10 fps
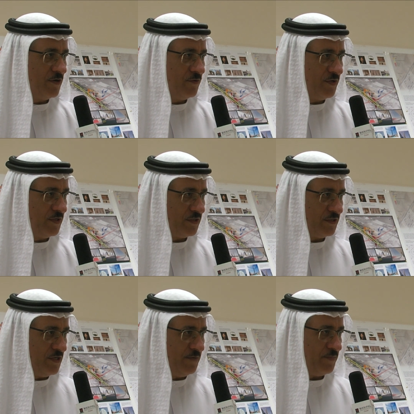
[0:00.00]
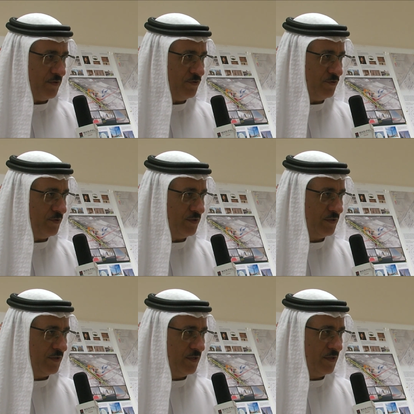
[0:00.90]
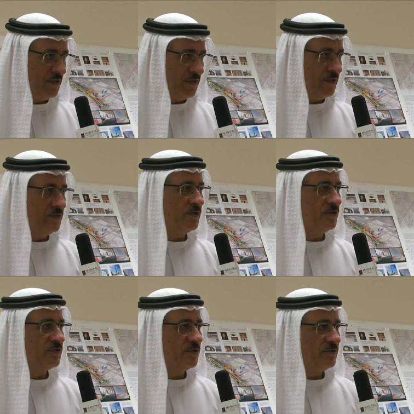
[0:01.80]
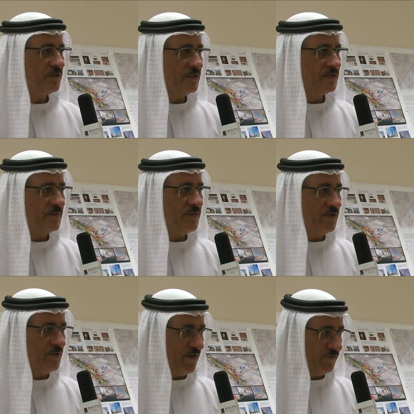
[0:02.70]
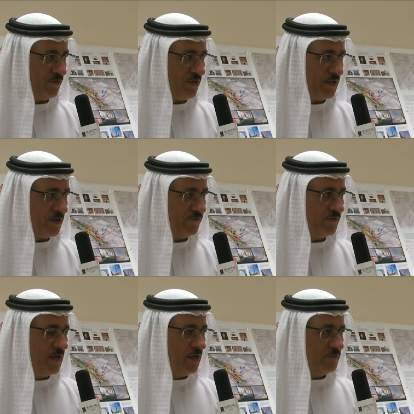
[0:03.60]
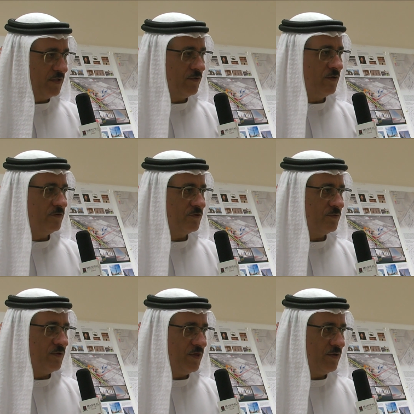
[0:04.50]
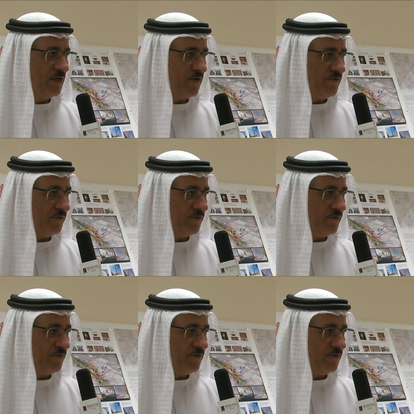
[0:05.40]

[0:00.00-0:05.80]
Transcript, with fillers: going deep into it is also something we have to think of. But always when we think of